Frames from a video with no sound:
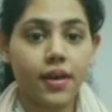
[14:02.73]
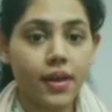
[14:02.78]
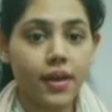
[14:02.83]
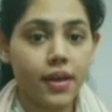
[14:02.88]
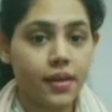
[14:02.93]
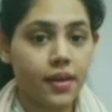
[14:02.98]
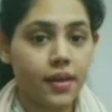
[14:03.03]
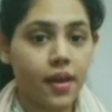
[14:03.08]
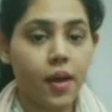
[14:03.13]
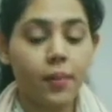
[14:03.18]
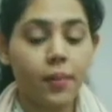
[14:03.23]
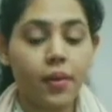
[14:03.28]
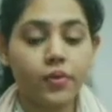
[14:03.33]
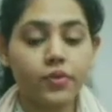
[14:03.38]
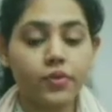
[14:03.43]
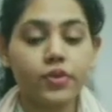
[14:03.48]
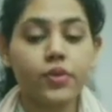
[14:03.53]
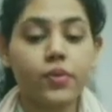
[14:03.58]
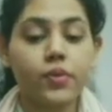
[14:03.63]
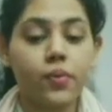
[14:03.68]
us again
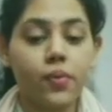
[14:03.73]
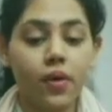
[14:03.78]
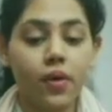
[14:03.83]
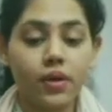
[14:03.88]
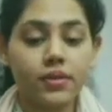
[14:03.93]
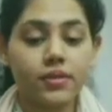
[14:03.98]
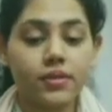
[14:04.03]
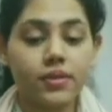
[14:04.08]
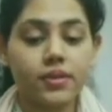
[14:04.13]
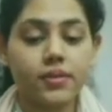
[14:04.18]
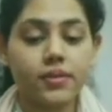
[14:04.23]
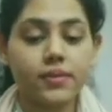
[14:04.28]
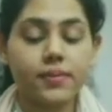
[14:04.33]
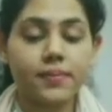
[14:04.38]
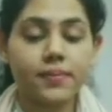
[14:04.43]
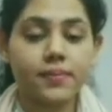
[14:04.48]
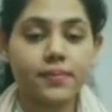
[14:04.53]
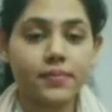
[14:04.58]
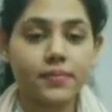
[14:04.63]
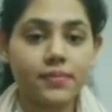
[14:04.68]
about the quality.
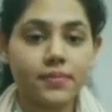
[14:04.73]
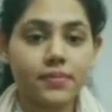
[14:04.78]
